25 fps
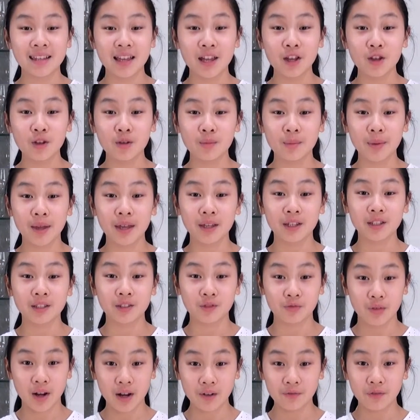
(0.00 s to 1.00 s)
how you make
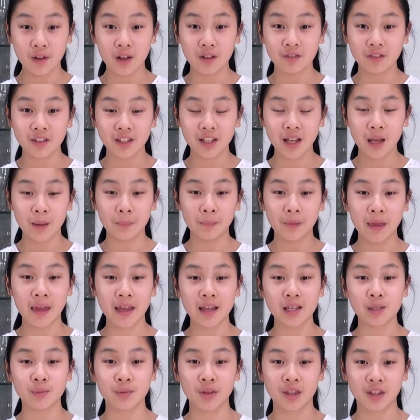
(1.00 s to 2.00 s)
red velvet
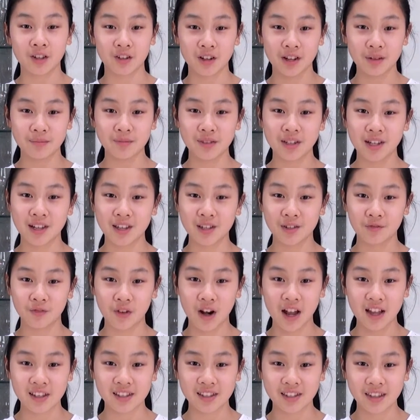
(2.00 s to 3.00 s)
cupcakes with cream cheese
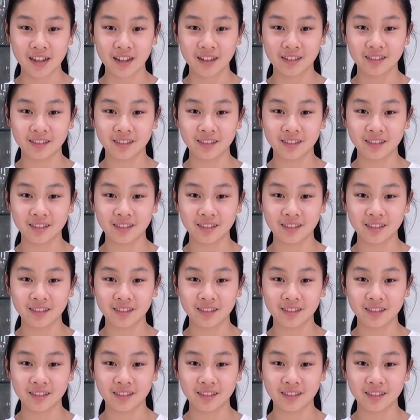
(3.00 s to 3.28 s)
frosting.